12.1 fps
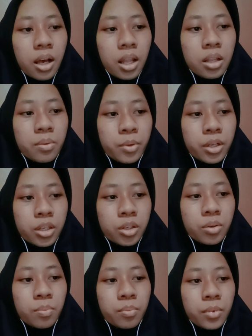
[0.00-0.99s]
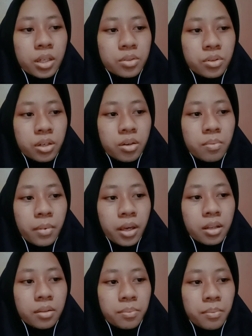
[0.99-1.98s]
aluminum, natrium,
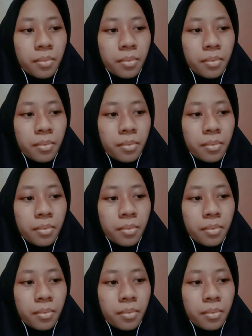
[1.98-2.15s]
and